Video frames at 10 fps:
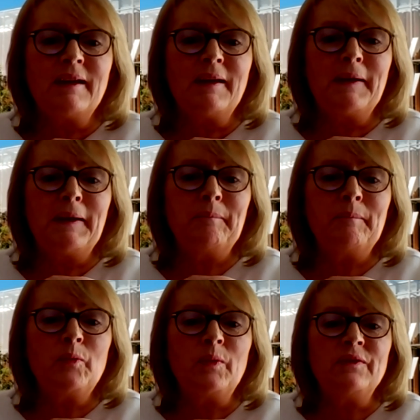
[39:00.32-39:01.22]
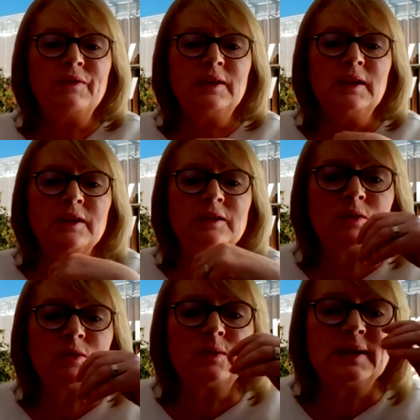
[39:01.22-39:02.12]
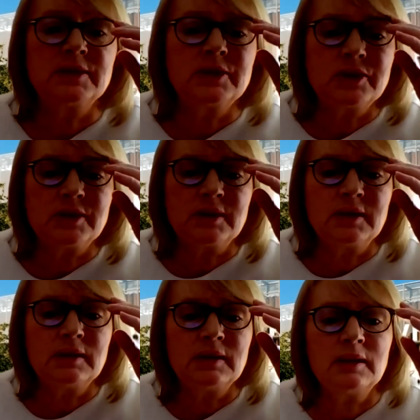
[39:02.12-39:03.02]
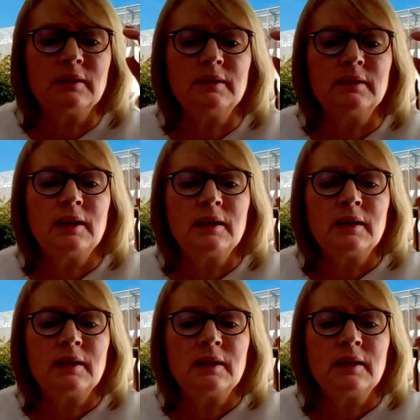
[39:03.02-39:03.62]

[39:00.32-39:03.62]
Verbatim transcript: Um, we've another question here.